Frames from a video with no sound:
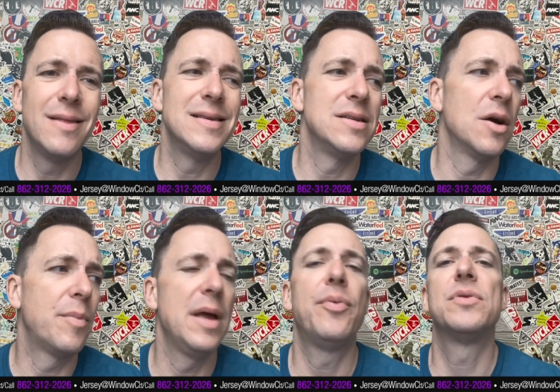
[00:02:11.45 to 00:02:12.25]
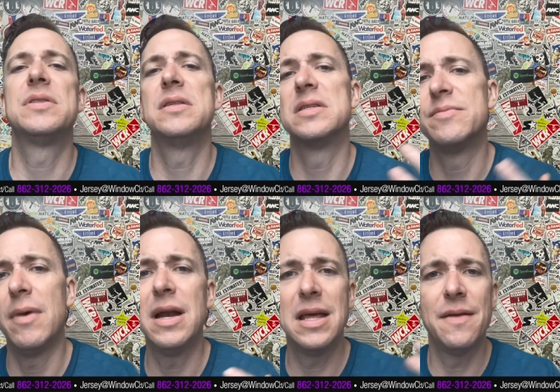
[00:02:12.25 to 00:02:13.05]
These young people see this
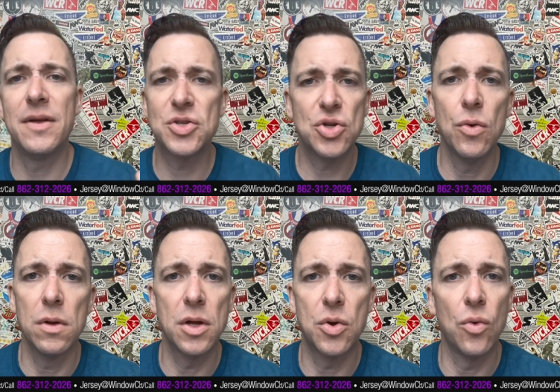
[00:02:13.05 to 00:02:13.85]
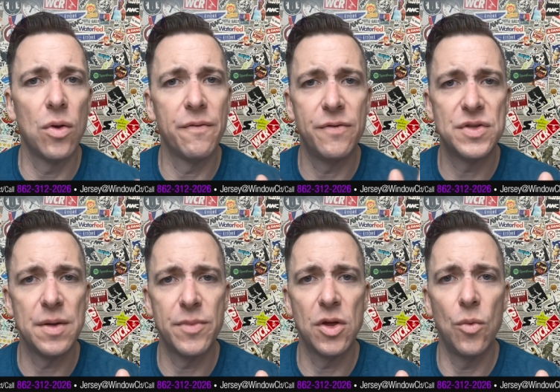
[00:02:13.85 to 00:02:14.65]
money, and that's totally cool if it's
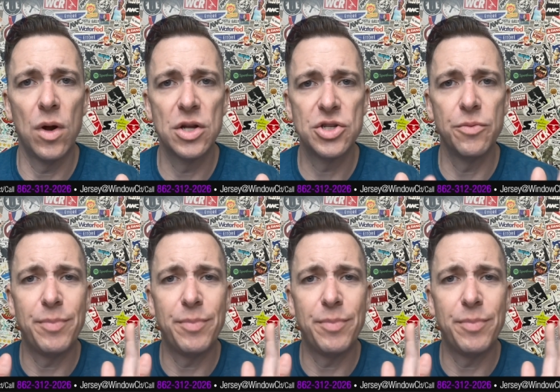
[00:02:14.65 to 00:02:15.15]
something you want to do.